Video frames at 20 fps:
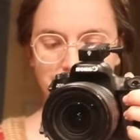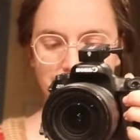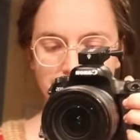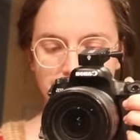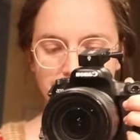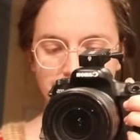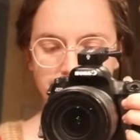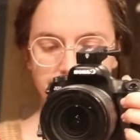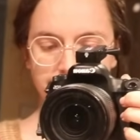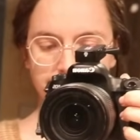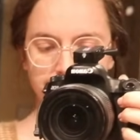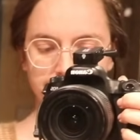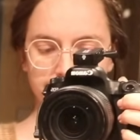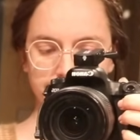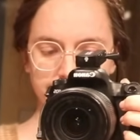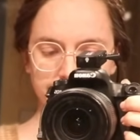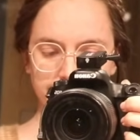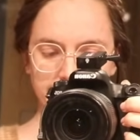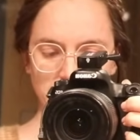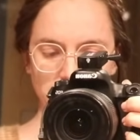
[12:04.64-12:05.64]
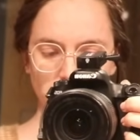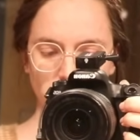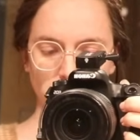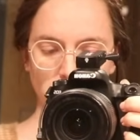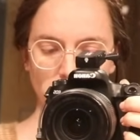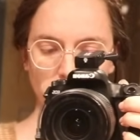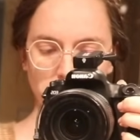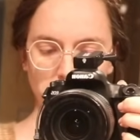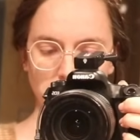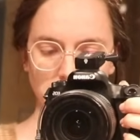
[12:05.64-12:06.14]
It's
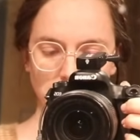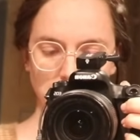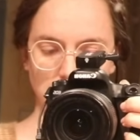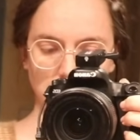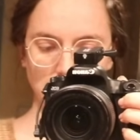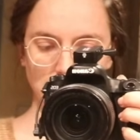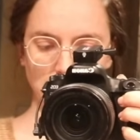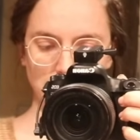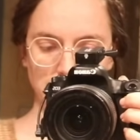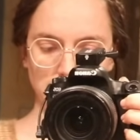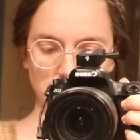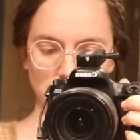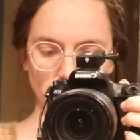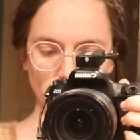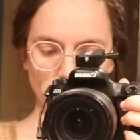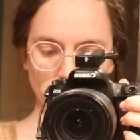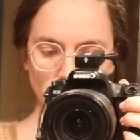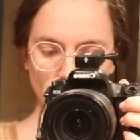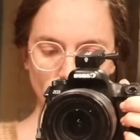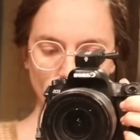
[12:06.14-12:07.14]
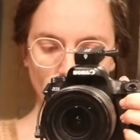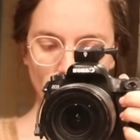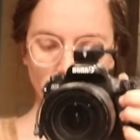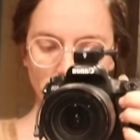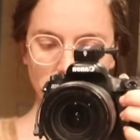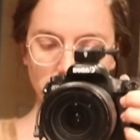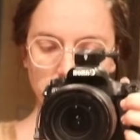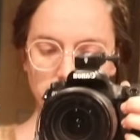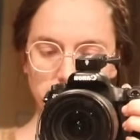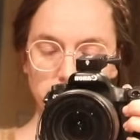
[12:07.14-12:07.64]
probably a little bit
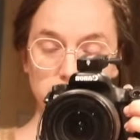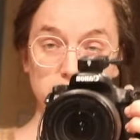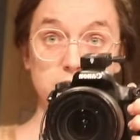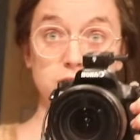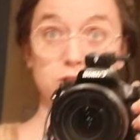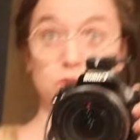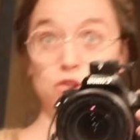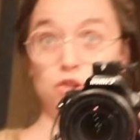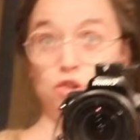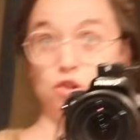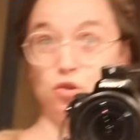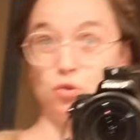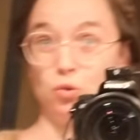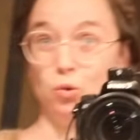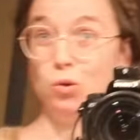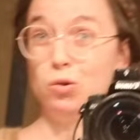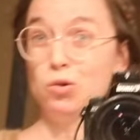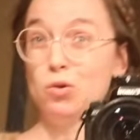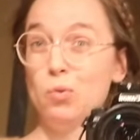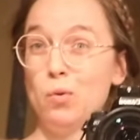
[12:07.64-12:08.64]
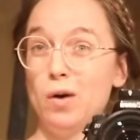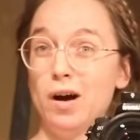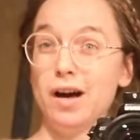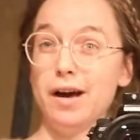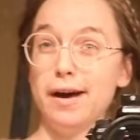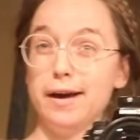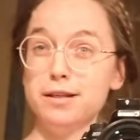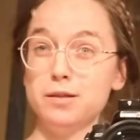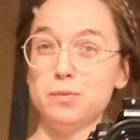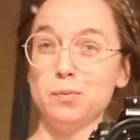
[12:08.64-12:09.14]
wide
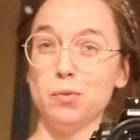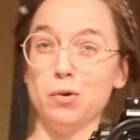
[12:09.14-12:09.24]
shoulder-wise,